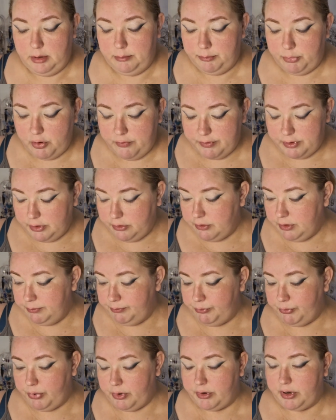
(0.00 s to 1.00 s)
Power
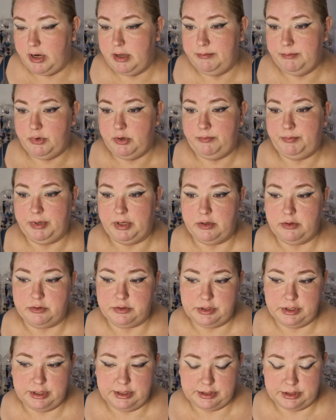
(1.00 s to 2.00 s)
Grip Primer
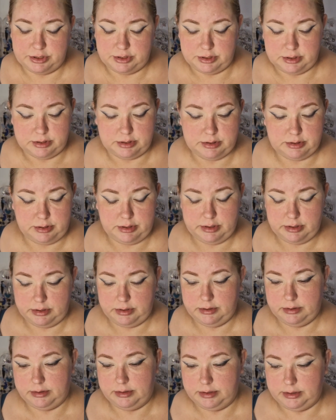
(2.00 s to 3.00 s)
because it just
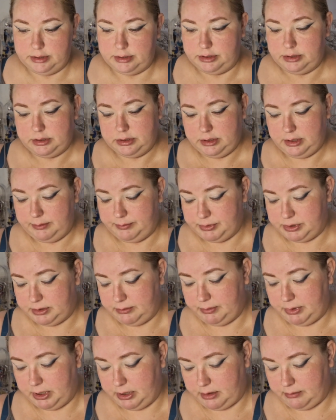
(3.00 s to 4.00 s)
keeps the
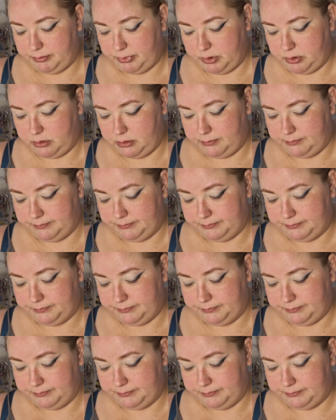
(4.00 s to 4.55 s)
makeup on.